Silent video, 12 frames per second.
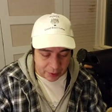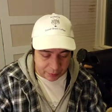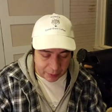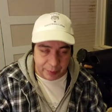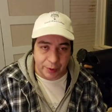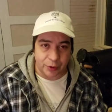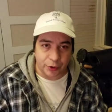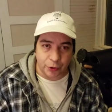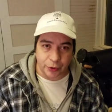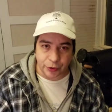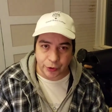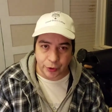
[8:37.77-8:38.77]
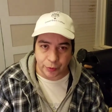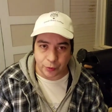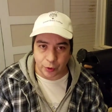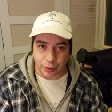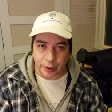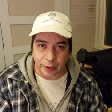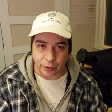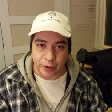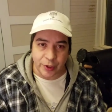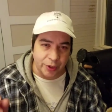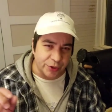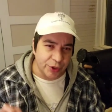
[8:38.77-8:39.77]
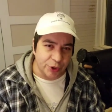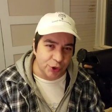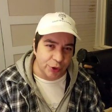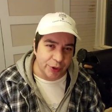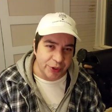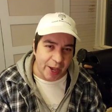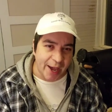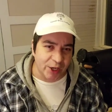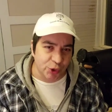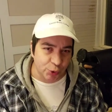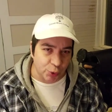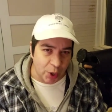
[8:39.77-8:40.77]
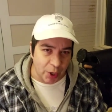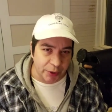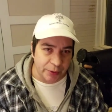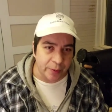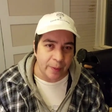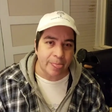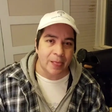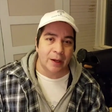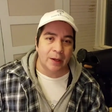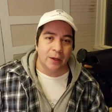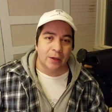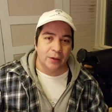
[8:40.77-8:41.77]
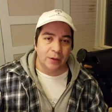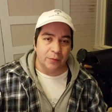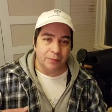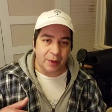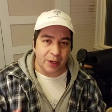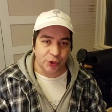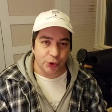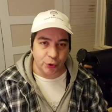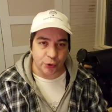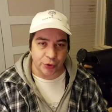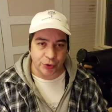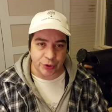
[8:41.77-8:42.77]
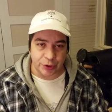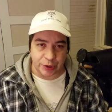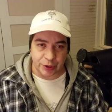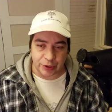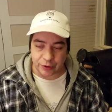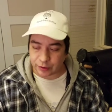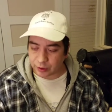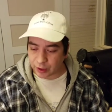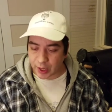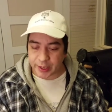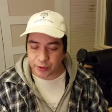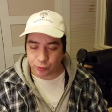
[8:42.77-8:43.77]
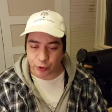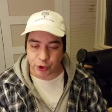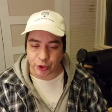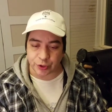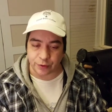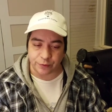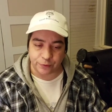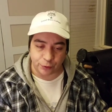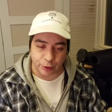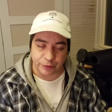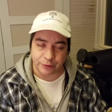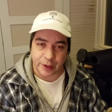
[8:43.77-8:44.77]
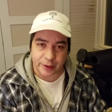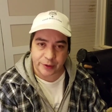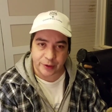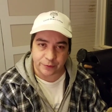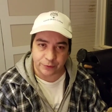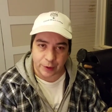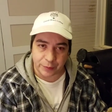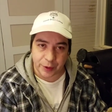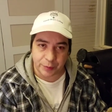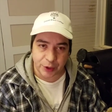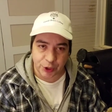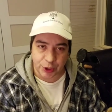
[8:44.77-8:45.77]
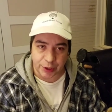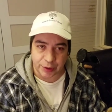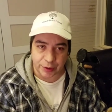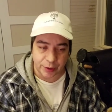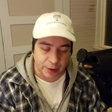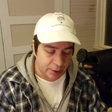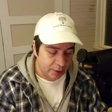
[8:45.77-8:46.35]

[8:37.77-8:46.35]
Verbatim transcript: Maybe I'll go into it more later. Essentially, an Agtron measures the light which is reflected from the machine